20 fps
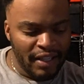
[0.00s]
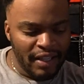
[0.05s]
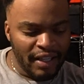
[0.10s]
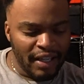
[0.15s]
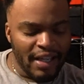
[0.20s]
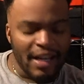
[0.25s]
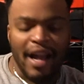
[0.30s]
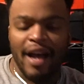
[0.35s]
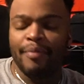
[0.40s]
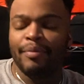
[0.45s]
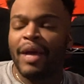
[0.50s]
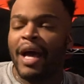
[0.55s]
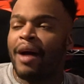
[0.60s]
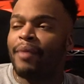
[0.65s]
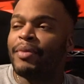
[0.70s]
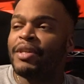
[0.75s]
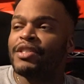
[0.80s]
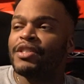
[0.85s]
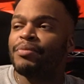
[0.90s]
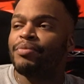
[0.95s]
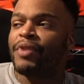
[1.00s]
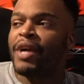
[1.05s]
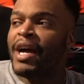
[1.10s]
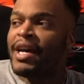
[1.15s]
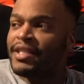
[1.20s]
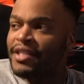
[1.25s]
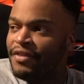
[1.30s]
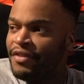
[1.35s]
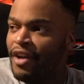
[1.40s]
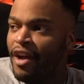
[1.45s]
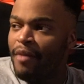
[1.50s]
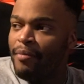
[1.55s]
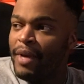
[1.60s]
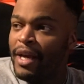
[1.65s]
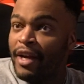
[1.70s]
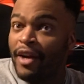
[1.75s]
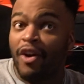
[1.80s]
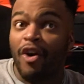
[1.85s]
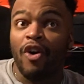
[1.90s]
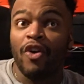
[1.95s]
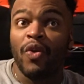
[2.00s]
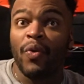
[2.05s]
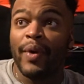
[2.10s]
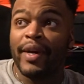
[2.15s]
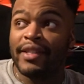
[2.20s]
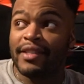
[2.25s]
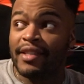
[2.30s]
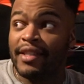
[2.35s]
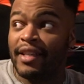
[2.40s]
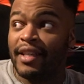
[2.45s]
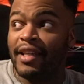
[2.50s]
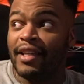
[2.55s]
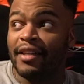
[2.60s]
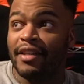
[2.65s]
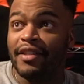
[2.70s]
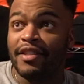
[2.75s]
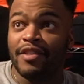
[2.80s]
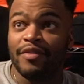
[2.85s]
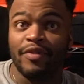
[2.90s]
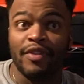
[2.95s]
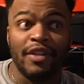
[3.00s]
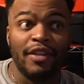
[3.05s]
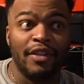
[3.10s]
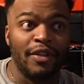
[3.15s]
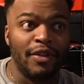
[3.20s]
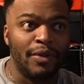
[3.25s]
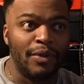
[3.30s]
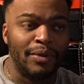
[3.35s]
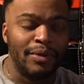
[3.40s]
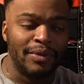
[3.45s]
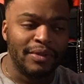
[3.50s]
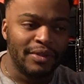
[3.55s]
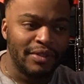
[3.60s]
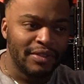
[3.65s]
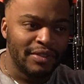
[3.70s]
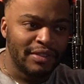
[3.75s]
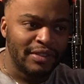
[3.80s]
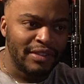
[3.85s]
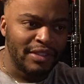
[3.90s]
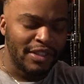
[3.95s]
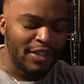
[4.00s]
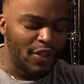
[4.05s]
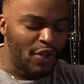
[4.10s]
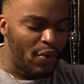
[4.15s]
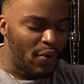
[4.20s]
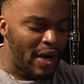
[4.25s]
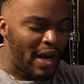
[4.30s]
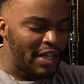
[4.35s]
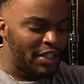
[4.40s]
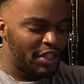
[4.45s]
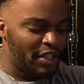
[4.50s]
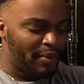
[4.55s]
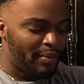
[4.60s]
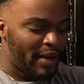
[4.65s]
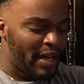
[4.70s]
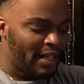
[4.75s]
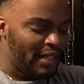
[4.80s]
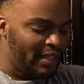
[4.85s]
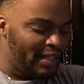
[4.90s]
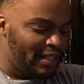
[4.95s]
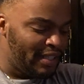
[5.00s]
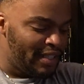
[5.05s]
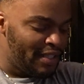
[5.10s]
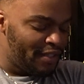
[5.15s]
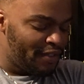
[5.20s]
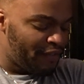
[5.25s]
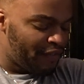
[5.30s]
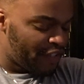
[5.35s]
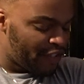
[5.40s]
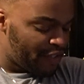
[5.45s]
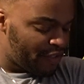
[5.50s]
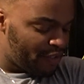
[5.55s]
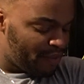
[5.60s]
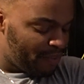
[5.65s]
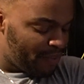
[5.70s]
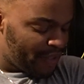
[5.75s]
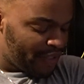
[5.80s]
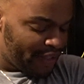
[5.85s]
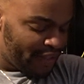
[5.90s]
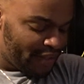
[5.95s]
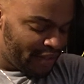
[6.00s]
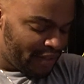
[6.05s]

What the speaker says: And I'll be surprised if y'all made it all the way to the end of this video, you know, where I should have probably did this first. But